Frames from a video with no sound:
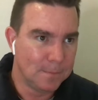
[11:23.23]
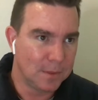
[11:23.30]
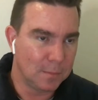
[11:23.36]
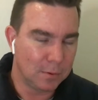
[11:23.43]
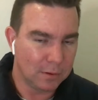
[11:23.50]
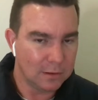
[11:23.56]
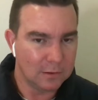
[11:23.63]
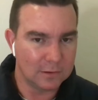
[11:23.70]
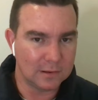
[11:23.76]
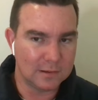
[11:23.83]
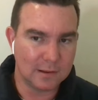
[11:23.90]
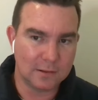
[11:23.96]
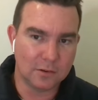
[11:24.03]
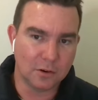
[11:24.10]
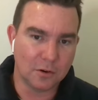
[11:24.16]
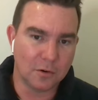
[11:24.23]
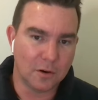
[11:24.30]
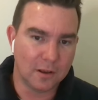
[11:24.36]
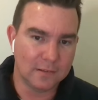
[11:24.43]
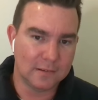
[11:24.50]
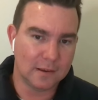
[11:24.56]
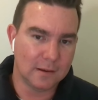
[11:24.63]
They're probably using TikTok,
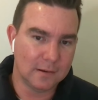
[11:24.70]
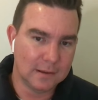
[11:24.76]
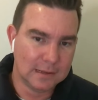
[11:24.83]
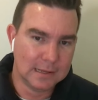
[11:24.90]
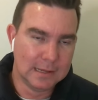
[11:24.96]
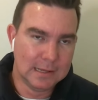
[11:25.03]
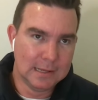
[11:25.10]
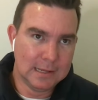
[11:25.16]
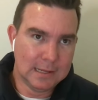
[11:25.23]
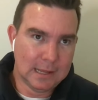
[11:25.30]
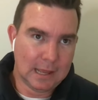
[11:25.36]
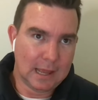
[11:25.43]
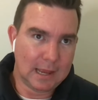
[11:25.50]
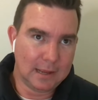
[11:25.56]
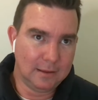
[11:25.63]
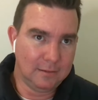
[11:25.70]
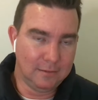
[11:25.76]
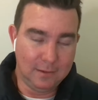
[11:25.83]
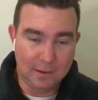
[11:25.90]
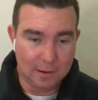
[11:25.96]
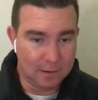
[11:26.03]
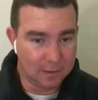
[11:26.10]
right? So
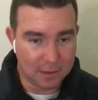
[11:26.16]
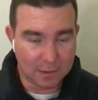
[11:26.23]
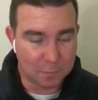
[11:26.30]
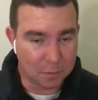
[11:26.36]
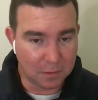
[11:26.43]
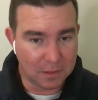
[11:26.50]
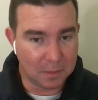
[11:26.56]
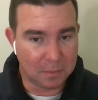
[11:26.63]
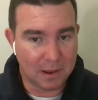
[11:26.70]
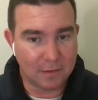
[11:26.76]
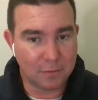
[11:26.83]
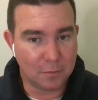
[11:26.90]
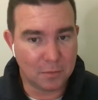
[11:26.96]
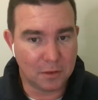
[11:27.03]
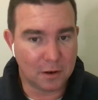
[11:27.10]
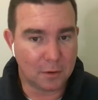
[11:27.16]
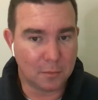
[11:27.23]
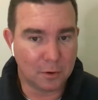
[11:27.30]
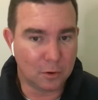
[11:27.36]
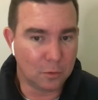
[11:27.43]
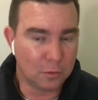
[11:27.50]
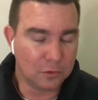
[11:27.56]
yeah, that's probably the platform that I
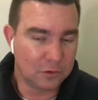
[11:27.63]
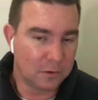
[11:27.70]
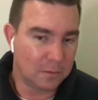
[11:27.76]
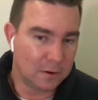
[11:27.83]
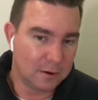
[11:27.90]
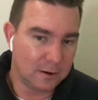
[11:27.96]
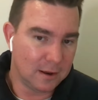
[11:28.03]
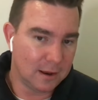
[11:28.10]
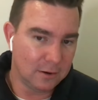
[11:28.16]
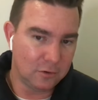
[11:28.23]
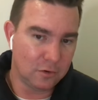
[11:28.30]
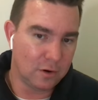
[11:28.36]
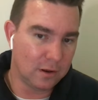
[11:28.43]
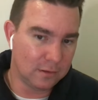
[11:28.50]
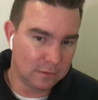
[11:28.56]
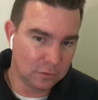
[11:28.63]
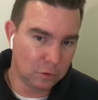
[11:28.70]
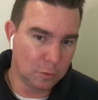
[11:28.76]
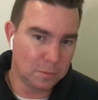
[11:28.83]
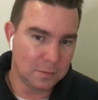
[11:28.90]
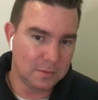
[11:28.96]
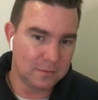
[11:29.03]
would launch the one and try and
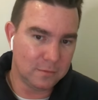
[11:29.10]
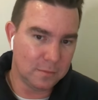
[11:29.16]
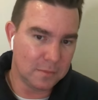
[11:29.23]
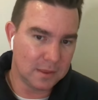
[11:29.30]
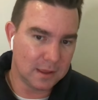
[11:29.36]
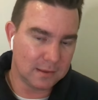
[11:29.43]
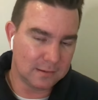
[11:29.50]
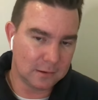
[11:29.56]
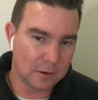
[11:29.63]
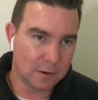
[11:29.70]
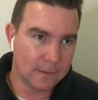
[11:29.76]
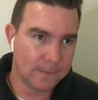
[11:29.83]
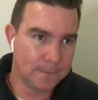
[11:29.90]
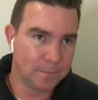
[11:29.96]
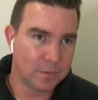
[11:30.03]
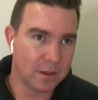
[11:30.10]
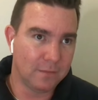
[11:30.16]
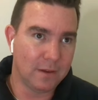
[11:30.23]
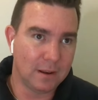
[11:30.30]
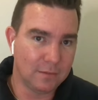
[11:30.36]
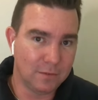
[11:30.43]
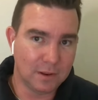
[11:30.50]
scoop them in from there. So I've
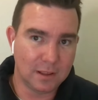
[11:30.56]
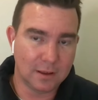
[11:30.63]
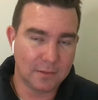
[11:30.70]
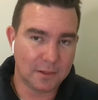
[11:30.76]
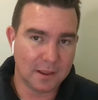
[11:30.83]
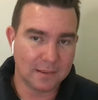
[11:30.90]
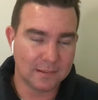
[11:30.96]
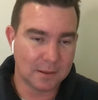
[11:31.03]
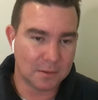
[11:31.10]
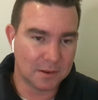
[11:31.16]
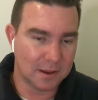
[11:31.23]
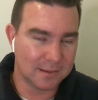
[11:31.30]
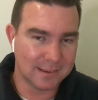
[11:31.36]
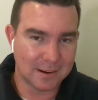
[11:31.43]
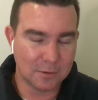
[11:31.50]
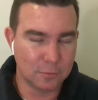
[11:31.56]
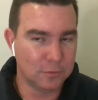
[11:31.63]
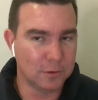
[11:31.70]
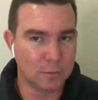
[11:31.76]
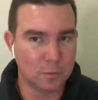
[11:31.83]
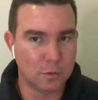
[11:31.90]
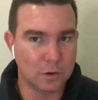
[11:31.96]
had a video in the last couple of days, and it
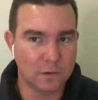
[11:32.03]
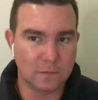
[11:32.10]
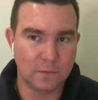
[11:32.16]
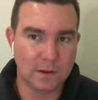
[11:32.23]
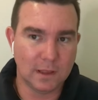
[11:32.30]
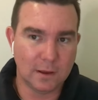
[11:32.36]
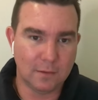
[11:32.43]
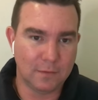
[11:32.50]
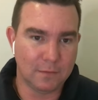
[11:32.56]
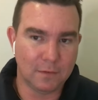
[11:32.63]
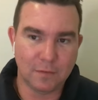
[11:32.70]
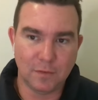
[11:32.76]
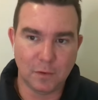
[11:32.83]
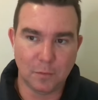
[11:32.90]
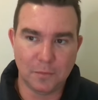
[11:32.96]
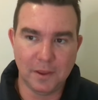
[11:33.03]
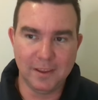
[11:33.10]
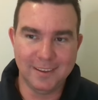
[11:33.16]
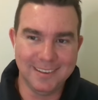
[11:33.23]
was the worst video I've ever filmed.